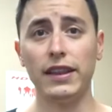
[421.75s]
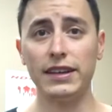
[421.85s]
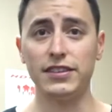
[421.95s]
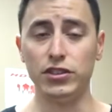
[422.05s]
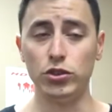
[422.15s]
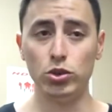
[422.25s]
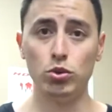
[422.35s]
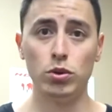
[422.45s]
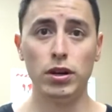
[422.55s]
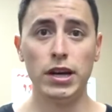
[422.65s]
like to
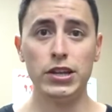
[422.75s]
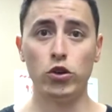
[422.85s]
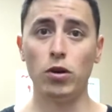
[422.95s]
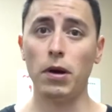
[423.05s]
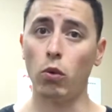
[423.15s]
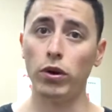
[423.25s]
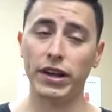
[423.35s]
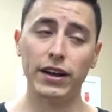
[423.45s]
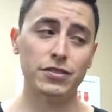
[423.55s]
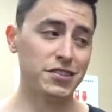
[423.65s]
do during my
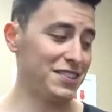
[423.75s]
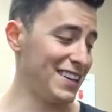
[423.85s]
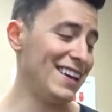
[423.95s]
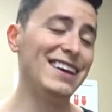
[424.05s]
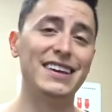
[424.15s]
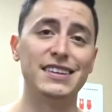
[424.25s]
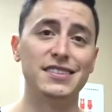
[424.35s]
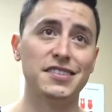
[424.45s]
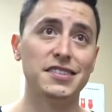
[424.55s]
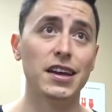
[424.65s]
workouts
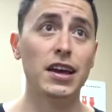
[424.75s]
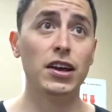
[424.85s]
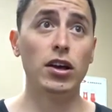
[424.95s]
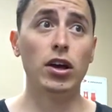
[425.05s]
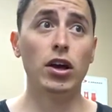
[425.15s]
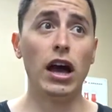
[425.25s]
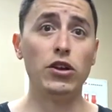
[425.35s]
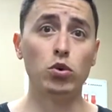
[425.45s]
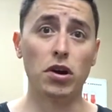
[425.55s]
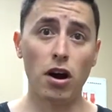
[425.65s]
is I
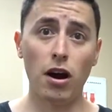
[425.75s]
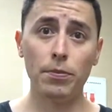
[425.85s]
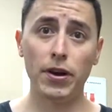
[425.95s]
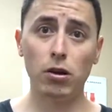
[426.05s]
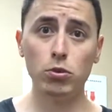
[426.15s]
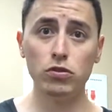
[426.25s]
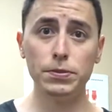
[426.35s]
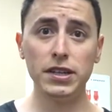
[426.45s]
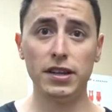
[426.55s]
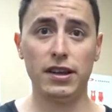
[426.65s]
do a compound
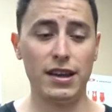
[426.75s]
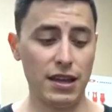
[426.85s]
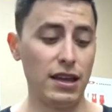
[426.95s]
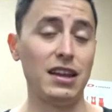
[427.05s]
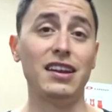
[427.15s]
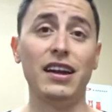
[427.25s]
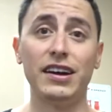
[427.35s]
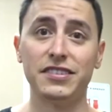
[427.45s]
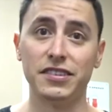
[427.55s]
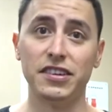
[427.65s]
movement and an
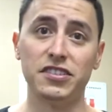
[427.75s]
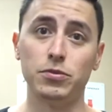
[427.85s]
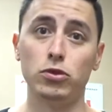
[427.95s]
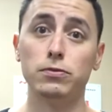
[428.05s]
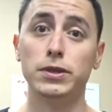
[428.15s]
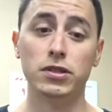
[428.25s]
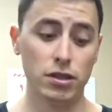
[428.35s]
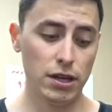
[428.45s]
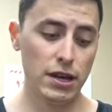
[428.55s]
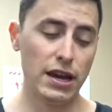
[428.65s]
isolation movement.
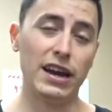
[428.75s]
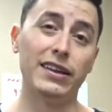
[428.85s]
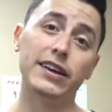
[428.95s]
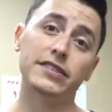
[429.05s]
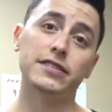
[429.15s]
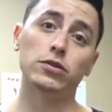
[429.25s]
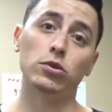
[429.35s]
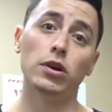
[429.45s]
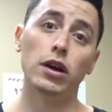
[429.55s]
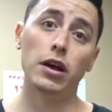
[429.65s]
And I like
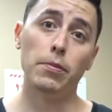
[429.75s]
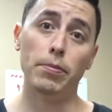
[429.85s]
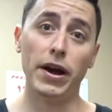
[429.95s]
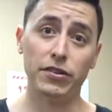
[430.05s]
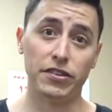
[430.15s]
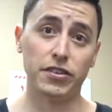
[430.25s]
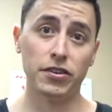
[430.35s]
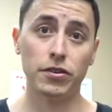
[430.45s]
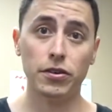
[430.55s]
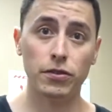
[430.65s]
to bounce
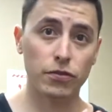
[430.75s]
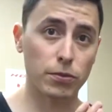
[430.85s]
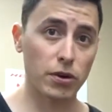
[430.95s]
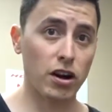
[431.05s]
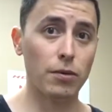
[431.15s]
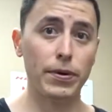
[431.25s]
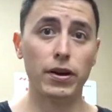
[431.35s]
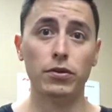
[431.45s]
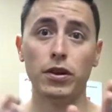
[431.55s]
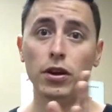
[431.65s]
from a
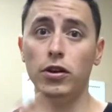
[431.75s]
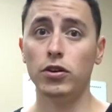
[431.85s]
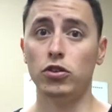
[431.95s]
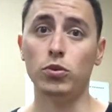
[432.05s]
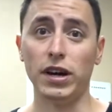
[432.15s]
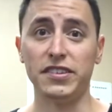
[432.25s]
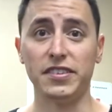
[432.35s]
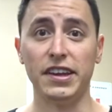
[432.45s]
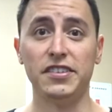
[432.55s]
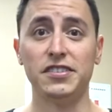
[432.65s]
compound to an
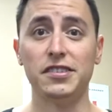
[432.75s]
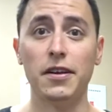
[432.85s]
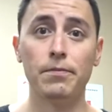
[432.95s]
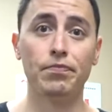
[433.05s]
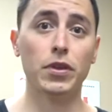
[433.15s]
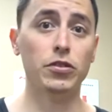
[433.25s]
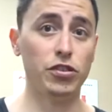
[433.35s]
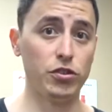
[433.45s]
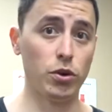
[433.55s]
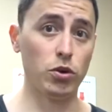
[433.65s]
isolation
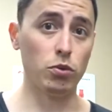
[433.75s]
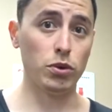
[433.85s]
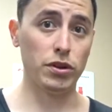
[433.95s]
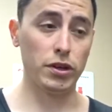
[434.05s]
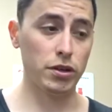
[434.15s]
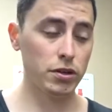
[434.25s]
just so I don't really